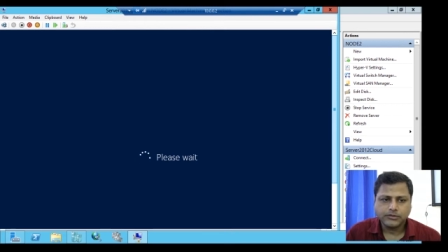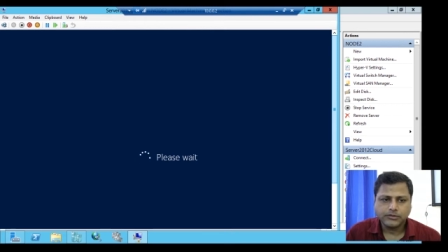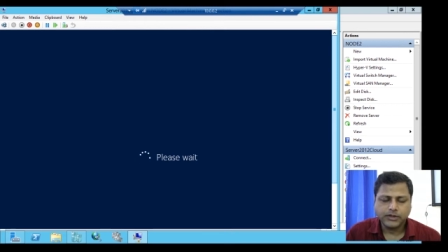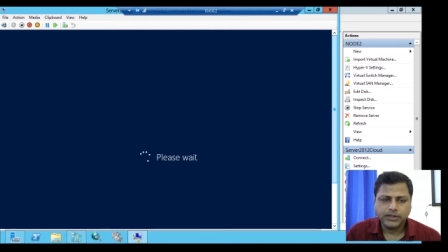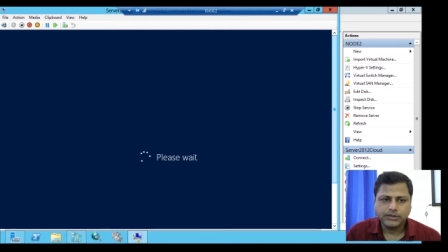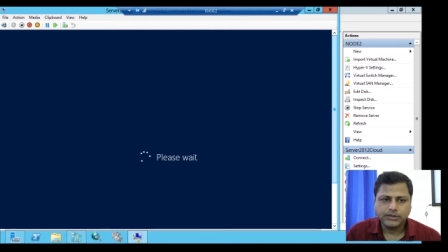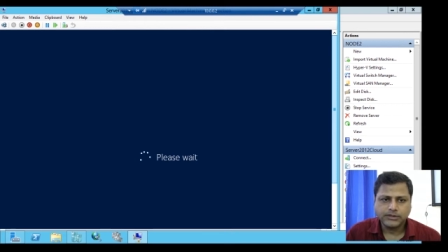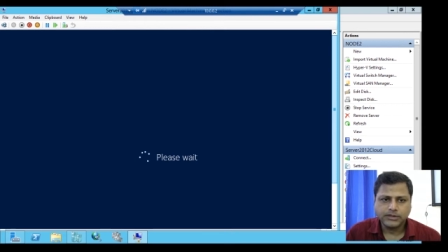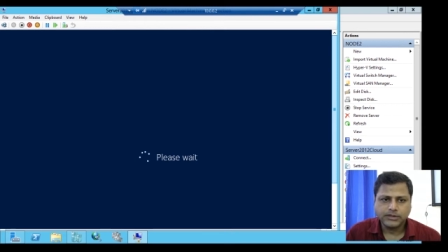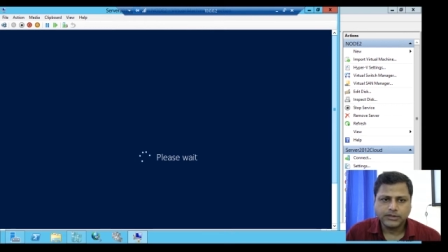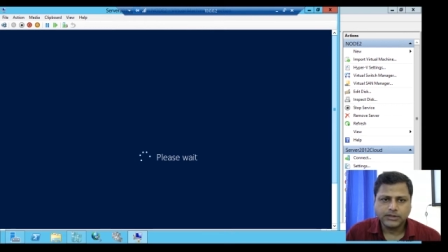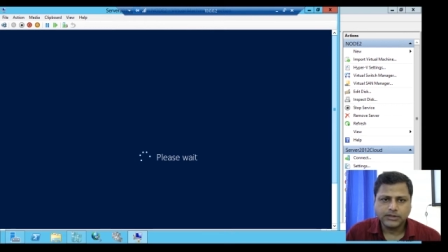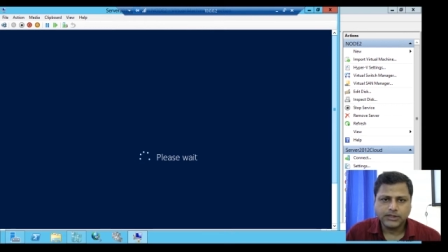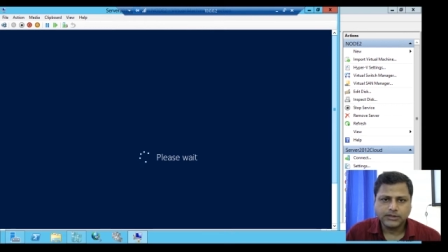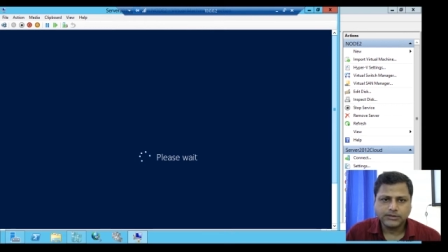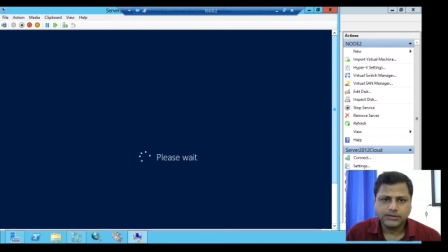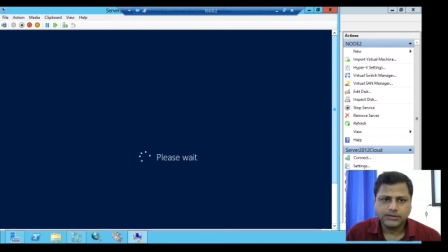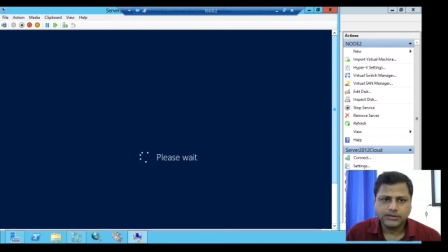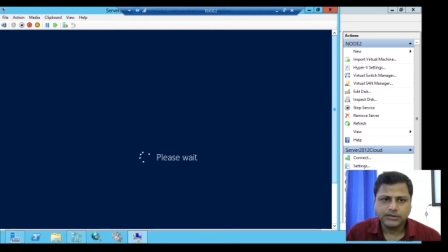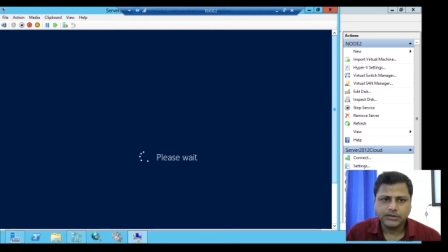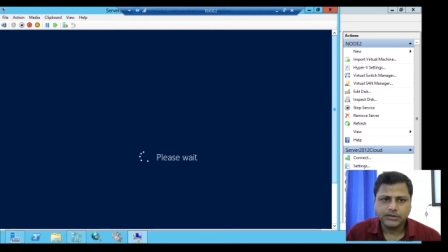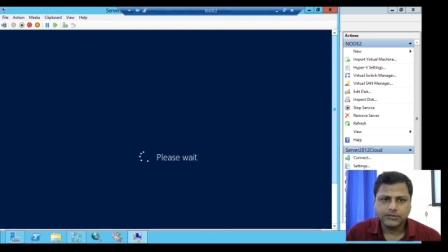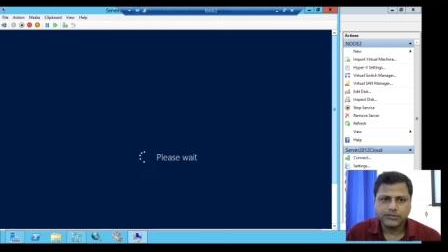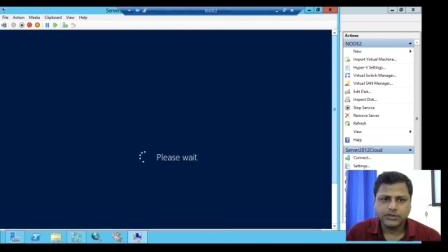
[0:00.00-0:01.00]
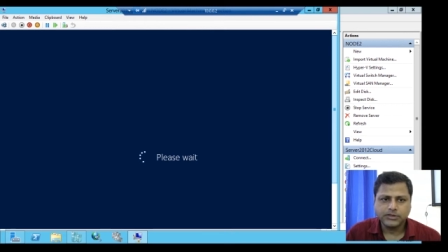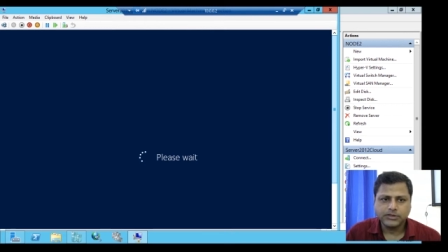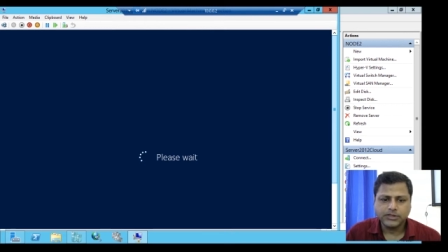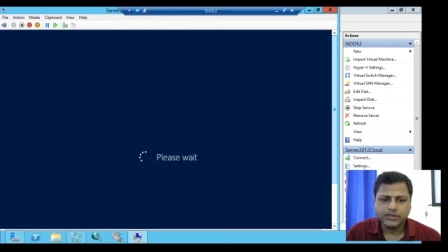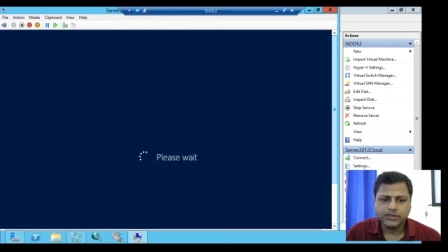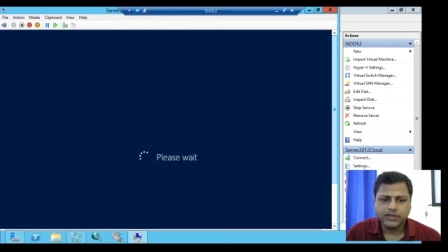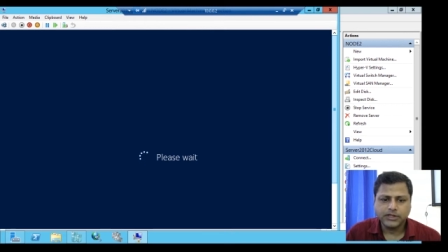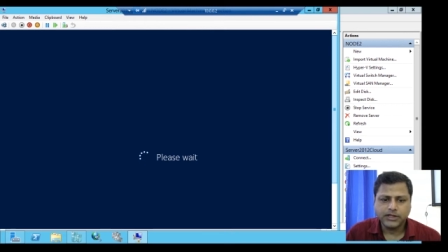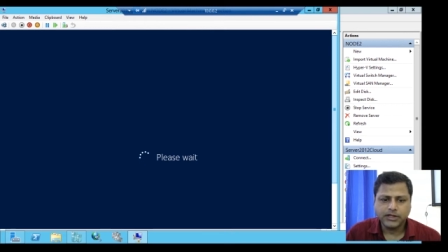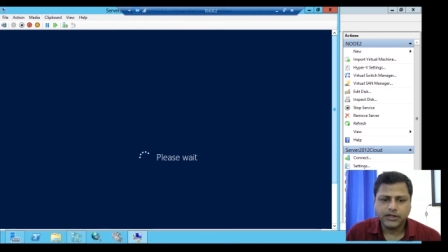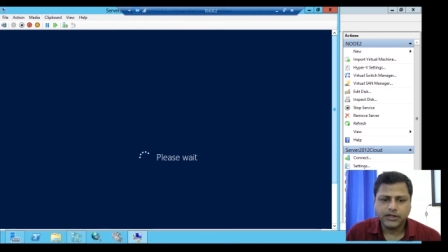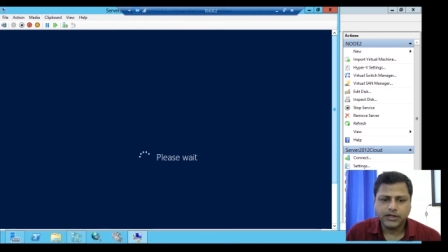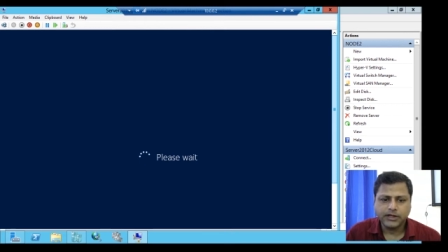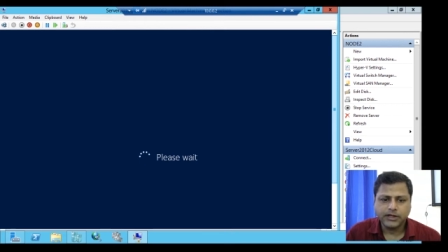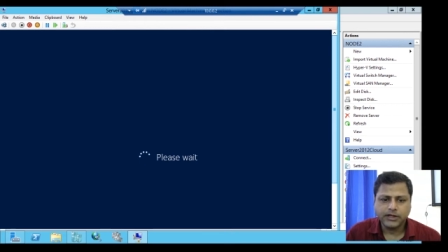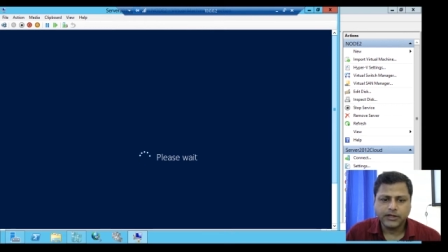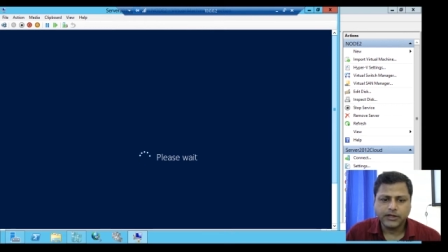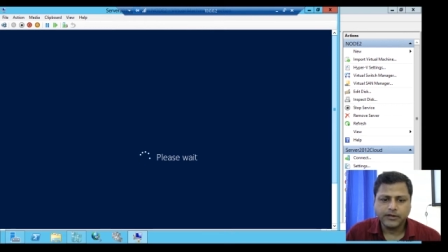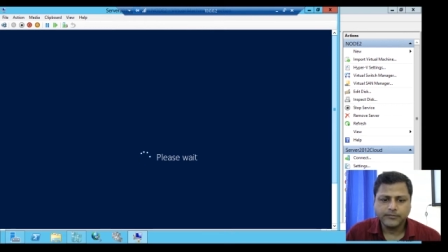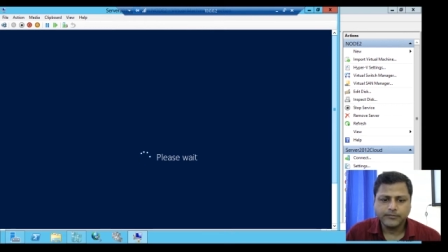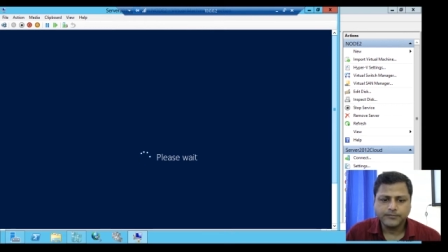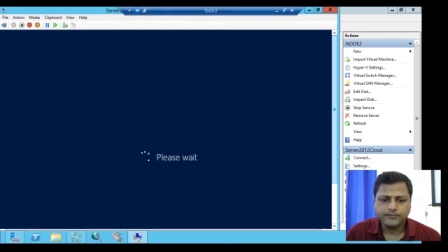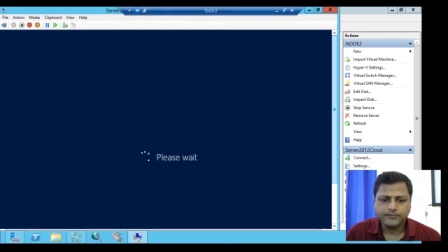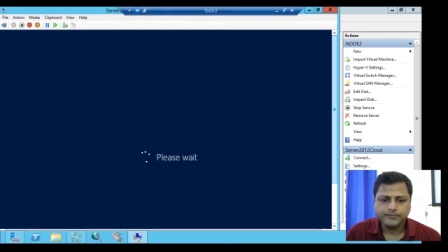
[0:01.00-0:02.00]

you can see that system is getting ready.